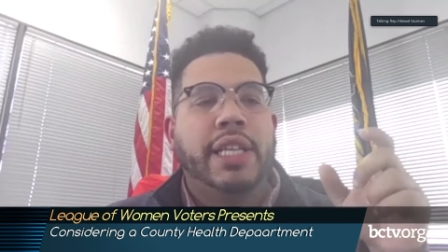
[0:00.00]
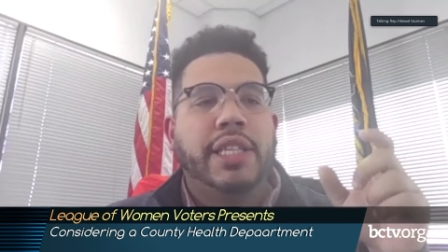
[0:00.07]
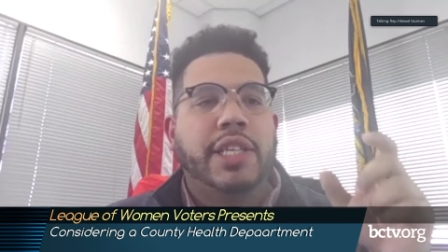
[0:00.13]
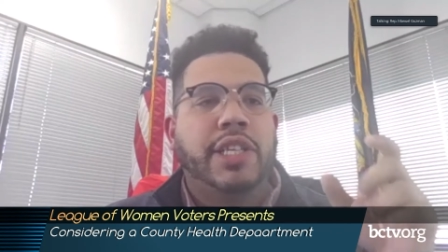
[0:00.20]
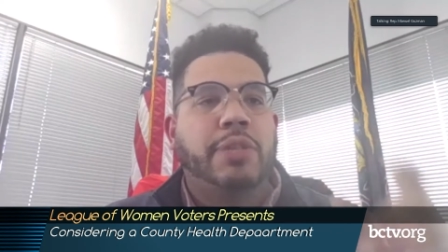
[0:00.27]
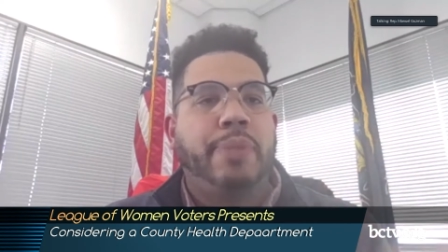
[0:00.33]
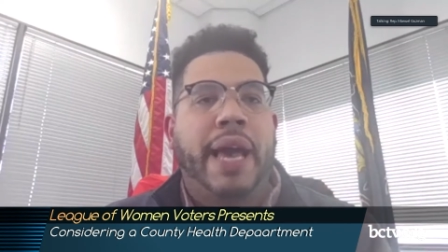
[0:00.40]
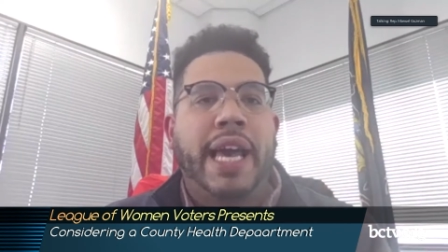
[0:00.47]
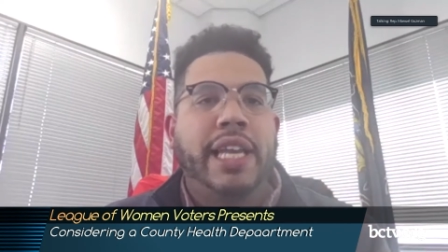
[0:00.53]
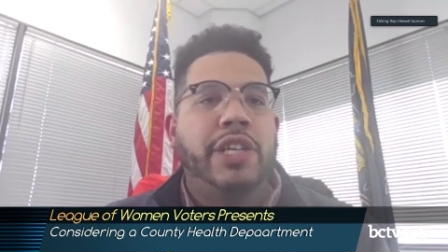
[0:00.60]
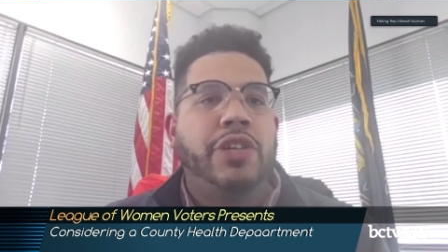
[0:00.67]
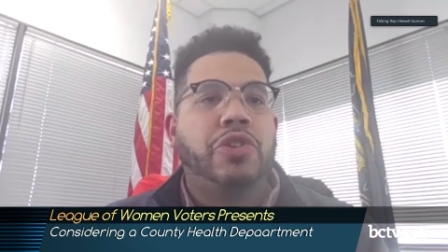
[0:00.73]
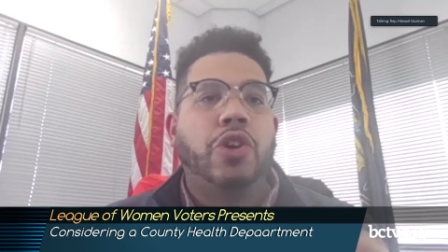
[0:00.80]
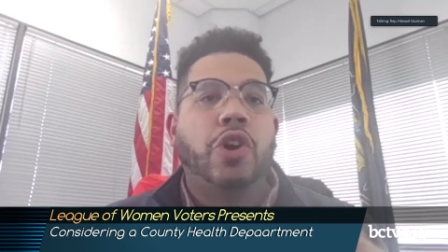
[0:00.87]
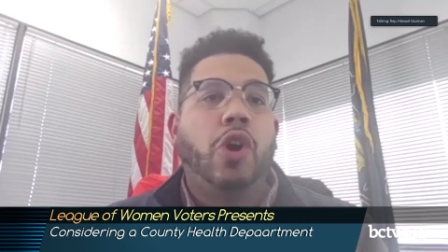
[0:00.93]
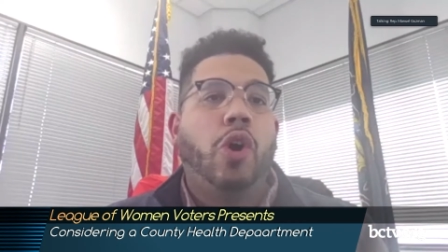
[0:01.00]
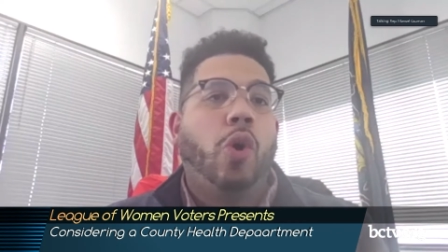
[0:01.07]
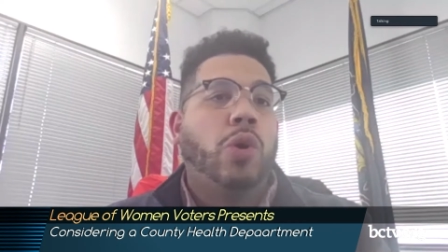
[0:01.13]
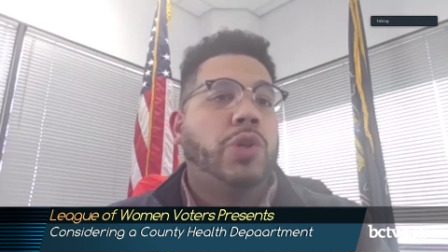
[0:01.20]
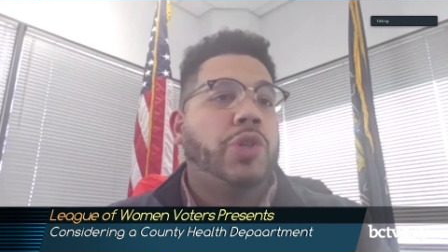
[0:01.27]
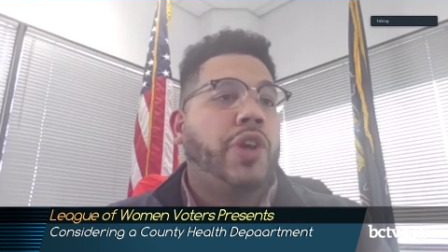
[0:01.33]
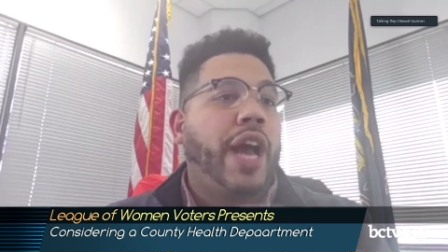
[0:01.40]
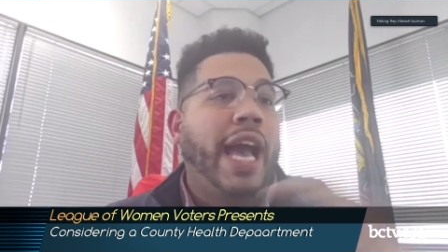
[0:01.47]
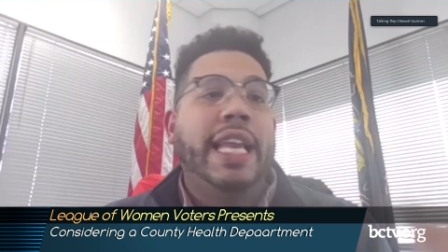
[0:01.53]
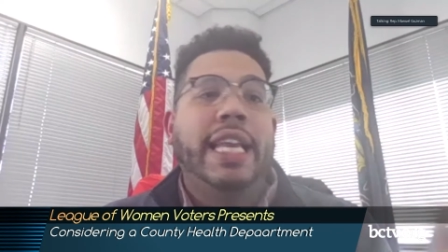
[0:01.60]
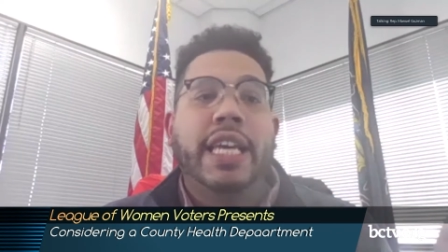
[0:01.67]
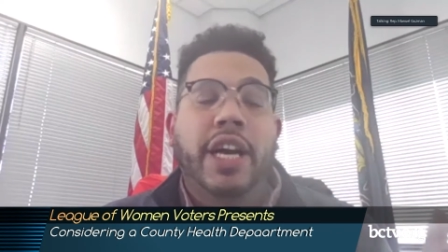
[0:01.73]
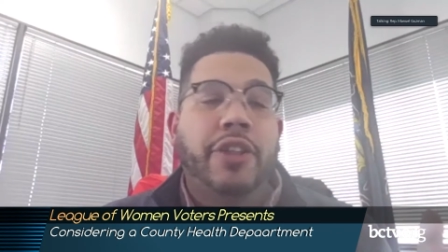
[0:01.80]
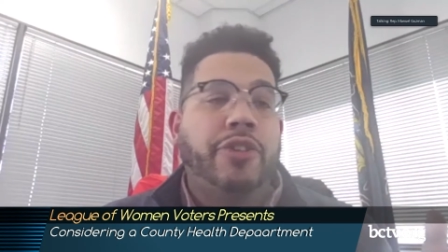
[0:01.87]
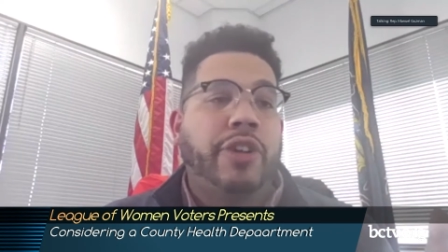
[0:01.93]
into Spanish or to
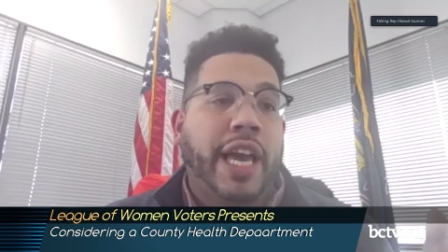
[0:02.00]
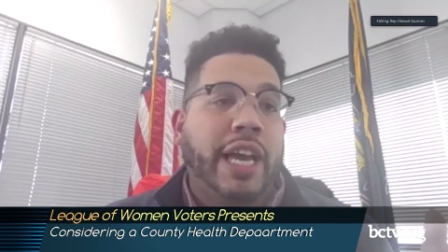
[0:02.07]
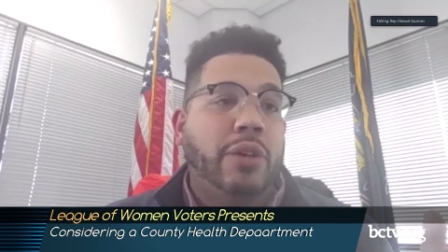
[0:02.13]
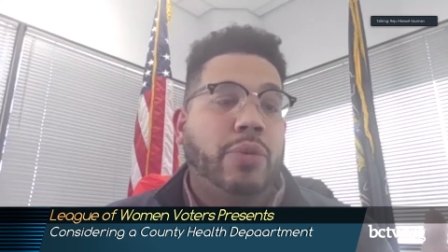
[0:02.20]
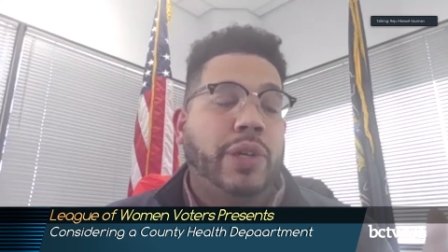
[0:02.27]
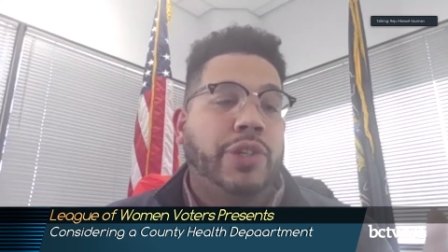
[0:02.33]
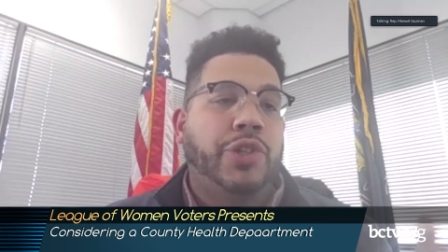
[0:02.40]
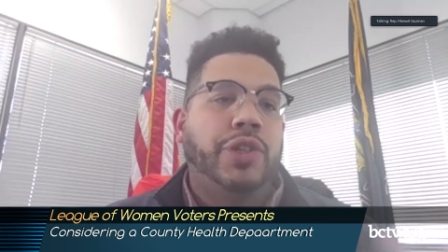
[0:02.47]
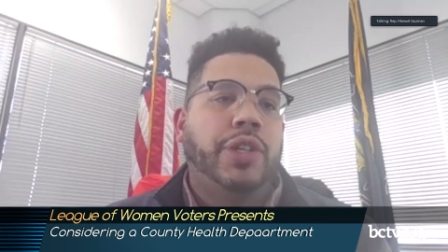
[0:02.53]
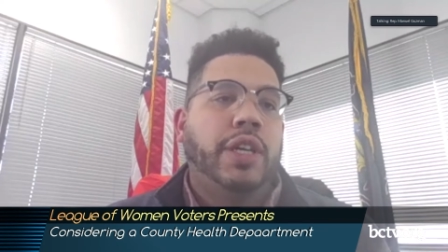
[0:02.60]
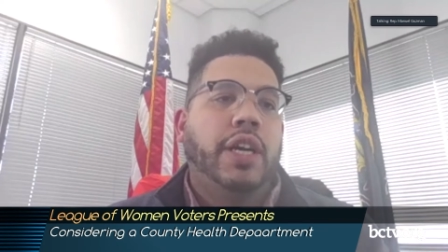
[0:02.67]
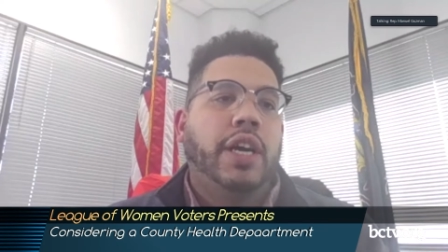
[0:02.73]
any other language.